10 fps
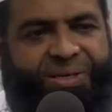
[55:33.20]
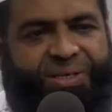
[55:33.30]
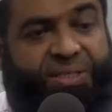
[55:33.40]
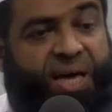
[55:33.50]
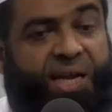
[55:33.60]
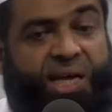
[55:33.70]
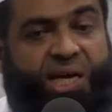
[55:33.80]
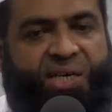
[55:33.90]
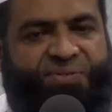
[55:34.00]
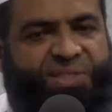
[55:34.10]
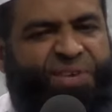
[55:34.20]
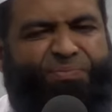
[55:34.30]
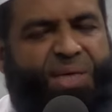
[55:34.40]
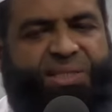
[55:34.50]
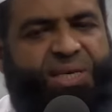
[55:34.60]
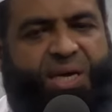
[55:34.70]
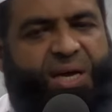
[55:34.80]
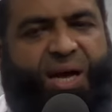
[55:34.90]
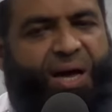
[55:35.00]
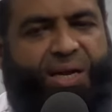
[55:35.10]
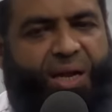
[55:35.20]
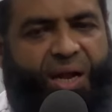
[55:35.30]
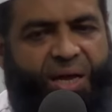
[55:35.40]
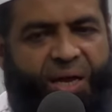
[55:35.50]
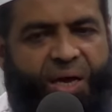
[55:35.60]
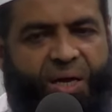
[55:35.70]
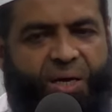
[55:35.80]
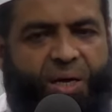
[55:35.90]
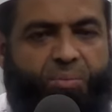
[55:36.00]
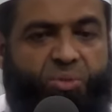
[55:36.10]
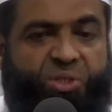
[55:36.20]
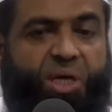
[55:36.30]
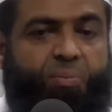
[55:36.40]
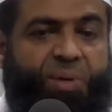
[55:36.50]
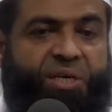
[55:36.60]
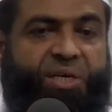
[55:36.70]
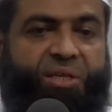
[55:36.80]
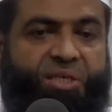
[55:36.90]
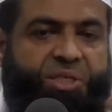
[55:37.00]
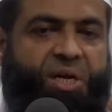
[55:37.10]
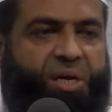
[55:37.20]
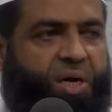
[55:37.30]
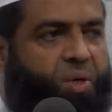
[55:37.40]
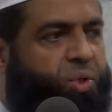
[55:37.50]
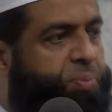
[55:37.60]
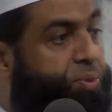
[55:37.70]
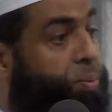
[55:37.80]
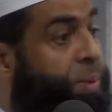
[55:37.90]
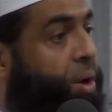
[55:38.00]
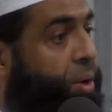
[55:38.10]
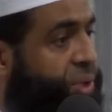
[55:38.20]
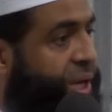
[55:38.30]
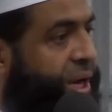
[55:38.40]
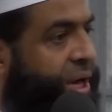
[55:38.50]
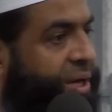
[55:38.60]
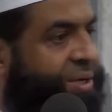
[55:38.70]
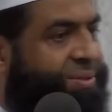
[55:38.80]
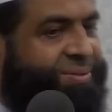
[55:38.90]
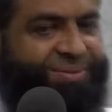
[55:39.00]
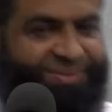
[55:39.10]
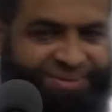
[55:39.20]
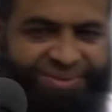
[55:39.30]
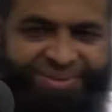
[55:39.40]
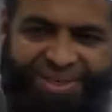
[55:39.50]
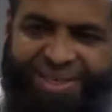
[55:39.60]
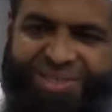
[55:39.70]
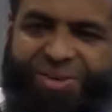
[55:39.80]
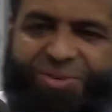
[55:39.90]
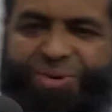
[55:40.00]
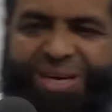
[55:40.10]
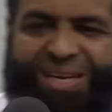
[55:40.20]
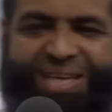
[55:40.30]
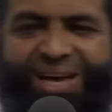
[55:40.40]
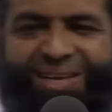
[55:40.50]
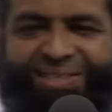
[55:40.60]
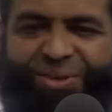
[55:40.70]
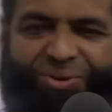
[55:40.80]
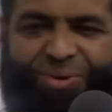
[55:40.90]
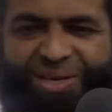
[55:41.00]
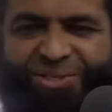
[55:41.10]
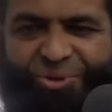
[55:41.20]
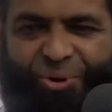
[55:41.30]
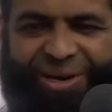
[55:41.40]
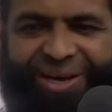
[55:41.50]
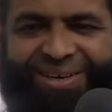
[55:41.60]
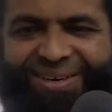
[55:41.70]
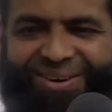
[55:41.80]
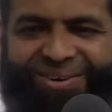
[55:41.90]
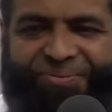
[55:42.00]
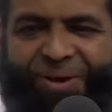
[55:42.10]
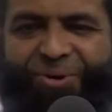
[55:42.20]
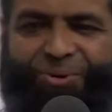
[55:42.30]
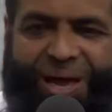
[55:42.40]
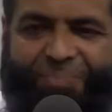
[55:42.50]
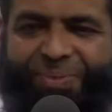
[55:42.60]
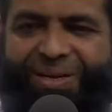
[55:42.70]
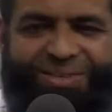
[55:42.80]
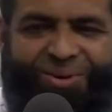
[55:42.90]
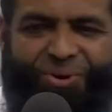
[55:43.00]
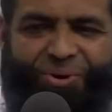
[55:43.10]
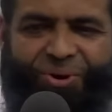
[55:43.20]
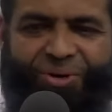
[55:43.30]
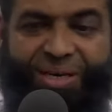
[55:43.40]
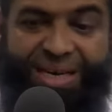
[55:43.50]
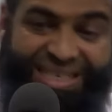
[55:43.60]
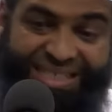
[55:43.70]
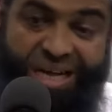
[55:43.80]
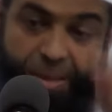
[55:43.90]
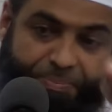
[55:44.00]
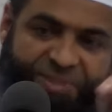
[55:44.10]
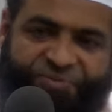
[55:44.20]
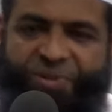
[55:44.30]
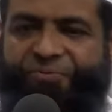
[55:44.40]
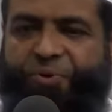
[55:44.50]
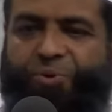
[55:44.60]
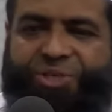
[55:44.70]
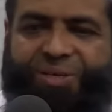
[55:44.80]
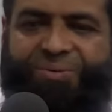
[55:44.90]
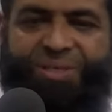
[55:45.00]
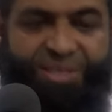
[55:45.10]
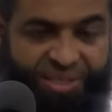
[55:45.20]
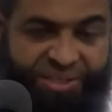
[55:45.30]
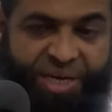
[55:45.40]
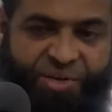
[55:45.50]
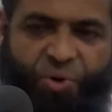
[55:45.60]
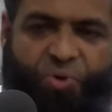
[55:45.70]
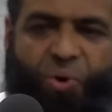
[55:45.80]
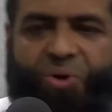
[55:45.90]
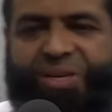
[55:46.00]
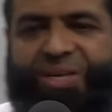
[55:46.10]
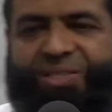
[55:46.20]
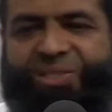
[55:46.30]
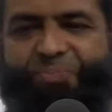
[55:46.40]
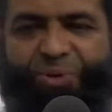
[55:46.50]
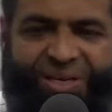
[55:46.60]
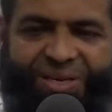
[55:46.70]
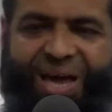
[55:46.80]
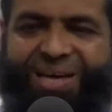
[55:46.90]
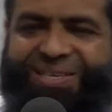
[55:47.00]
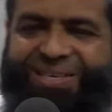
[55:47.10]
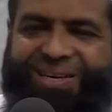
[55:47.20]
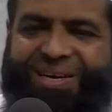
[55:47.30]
Tariq sirf mazi ki kahani nahi hai. Mustaqbil ki tashkil ka qutb numa hoti hai. It's not only a tale. It's not only a story. Oh, Pharaoh happened it. No. It's a compass for the future. Set your coordinates. Put it right.